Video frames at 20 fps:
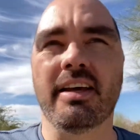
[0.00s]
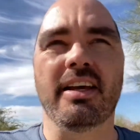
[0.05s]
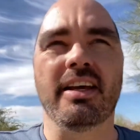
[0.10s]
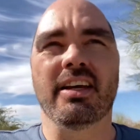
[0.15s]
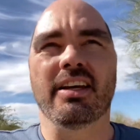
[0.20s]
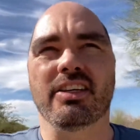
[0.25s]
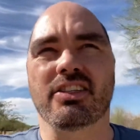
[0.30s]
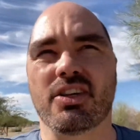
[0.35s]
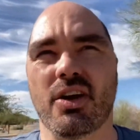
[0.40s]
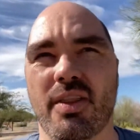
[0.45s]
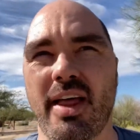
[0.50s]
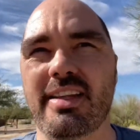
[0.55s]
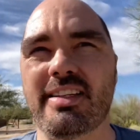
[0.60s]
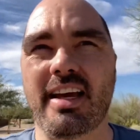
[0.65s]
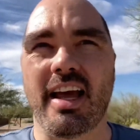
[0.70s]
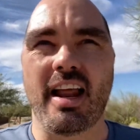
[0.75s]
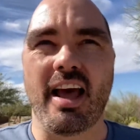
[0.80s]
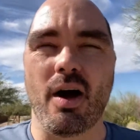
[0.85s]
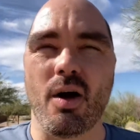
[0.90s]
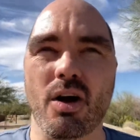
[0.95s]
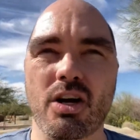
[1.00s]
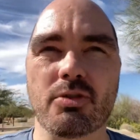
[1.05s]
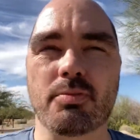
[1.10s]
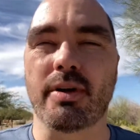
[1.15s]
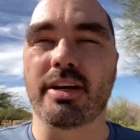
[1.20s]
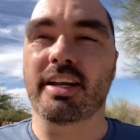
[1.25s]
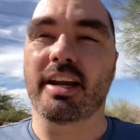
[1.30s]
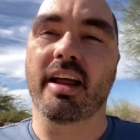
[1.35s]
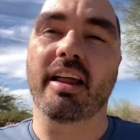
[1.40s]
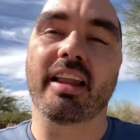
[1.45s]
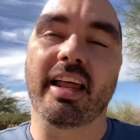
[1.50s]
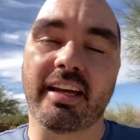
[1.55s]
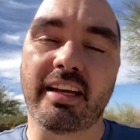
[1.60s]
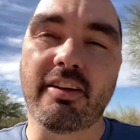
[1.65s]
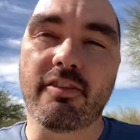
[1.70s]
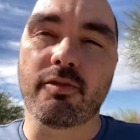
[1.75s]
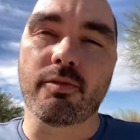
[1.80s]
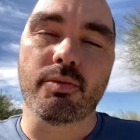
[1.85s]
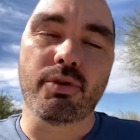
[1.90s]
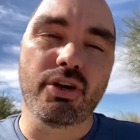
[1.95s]
So that's kind of how ours break down. I'd like to hear
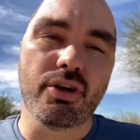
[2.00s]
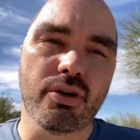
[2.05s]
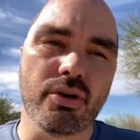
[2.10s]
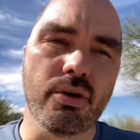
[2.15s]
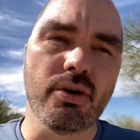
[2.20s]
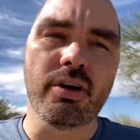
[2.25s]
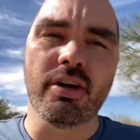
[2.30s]
from you